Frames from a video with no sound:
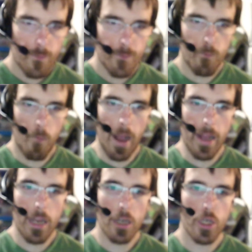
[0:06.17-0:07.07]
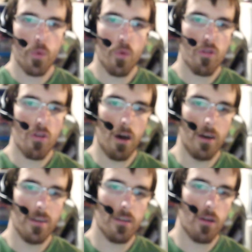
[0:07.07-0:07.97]
my initial
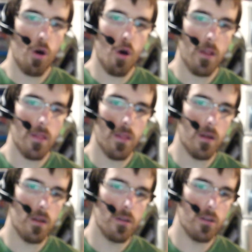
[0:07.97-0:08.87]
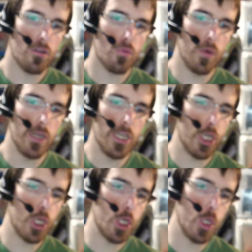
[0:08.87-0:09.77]
thoughts on the
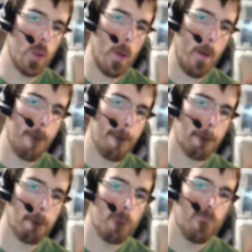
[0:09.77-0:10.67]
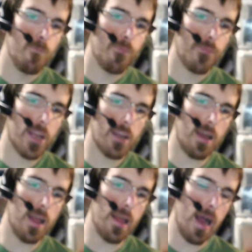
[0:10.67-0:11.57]
Switch. Cause
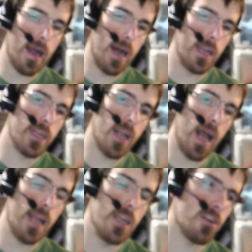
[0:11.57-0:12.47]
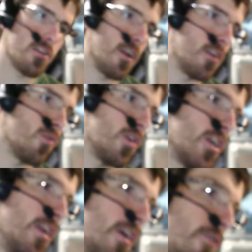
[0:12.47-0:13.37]
I just got a Switch
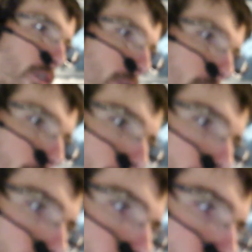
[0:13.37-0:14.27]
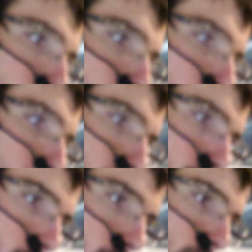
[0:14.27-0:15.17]
today from
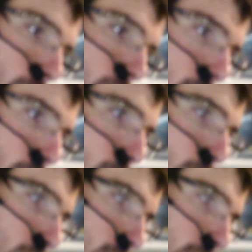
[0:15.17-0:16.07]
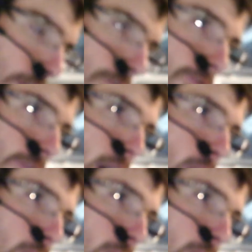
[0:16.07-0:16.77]
a good friend of ours. They got one